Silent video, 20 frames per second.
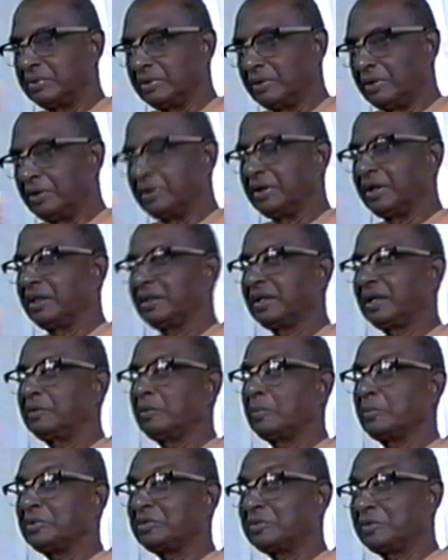On the other
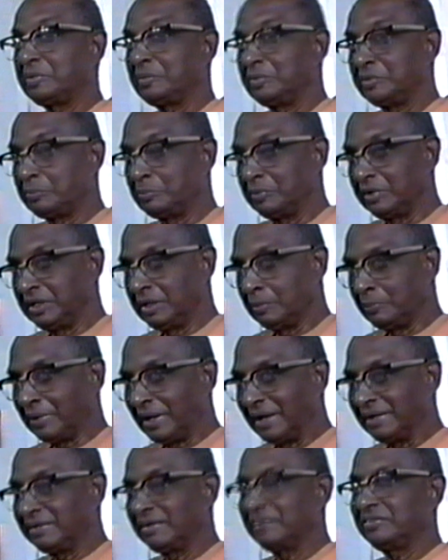hand, in the
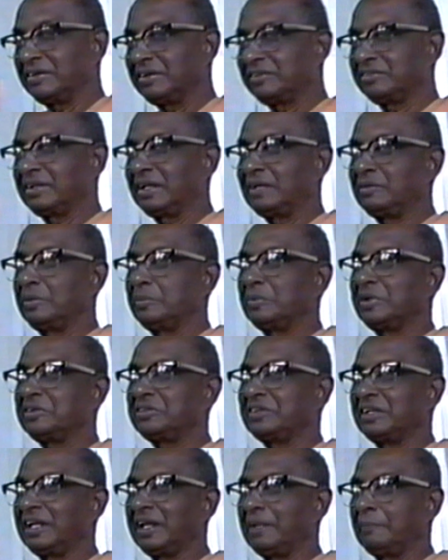practice itself, you must
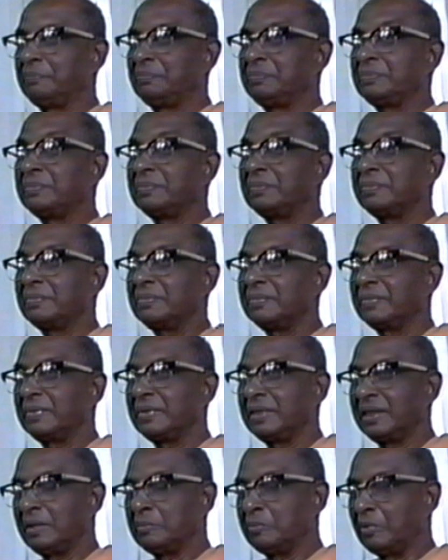say,
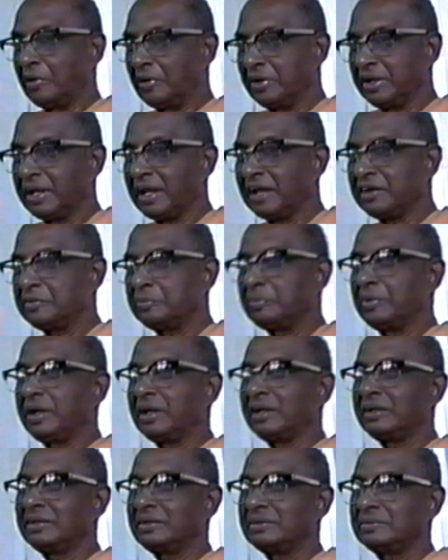the body has
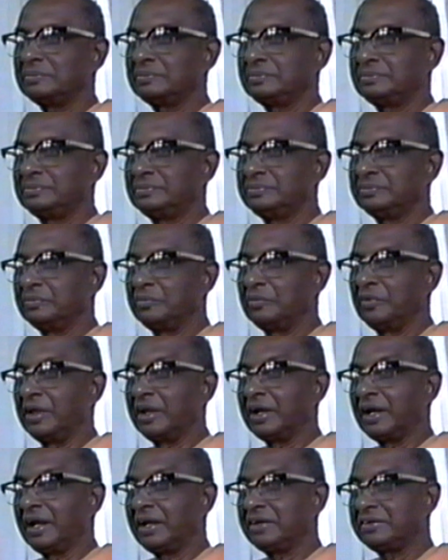pain,
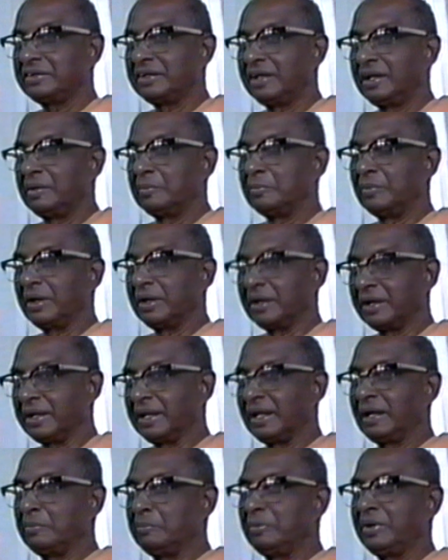whereas my
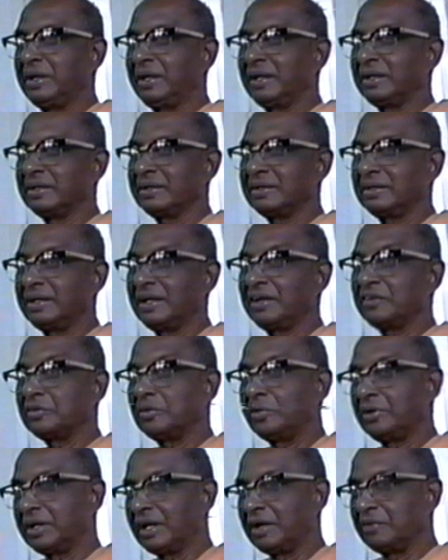real being is
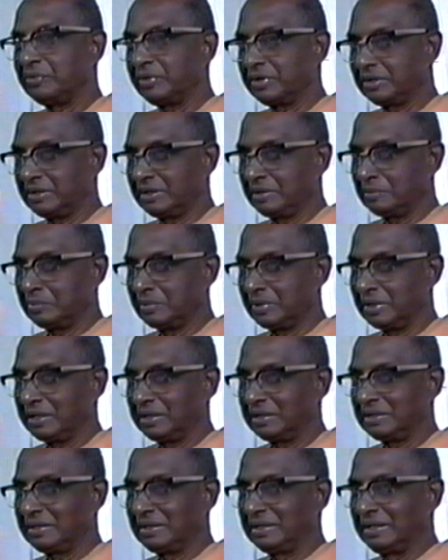not affected.
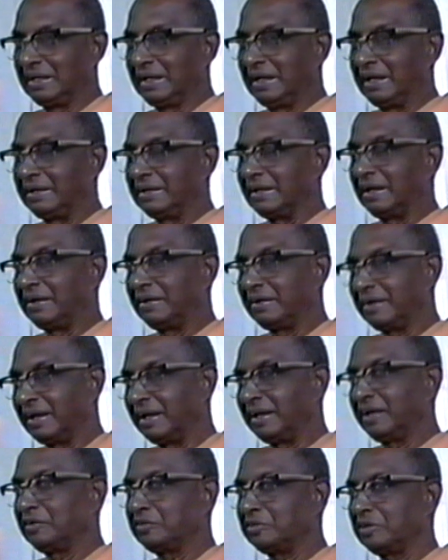That
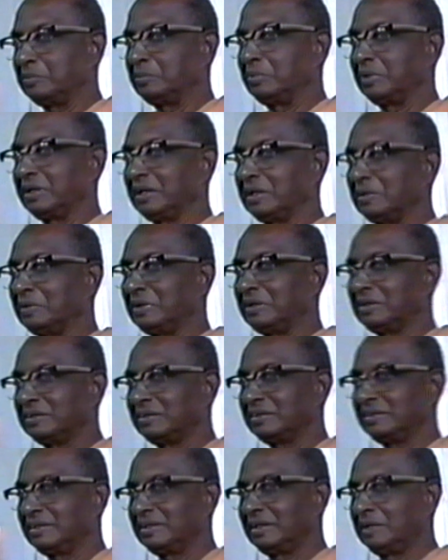training should be given,
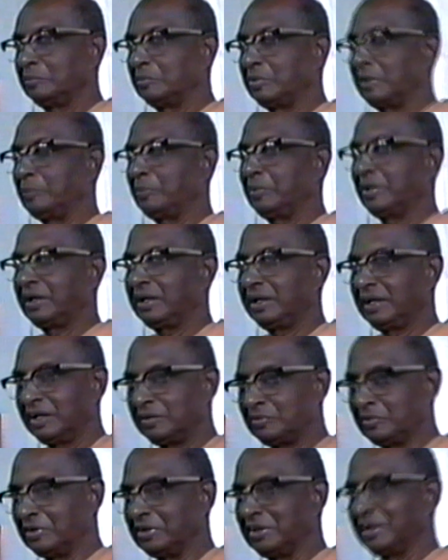preparing it
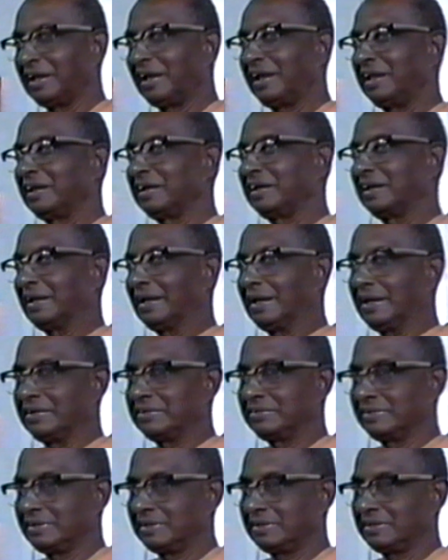for the higher
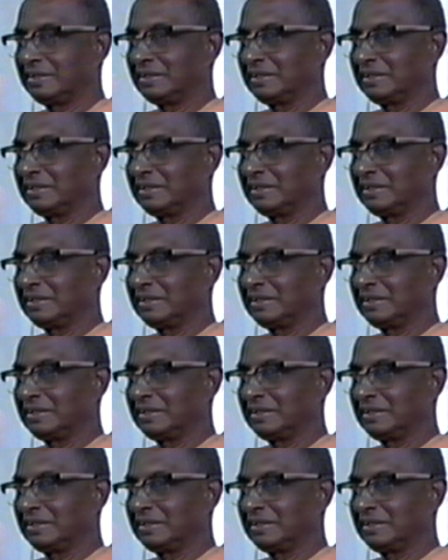devices.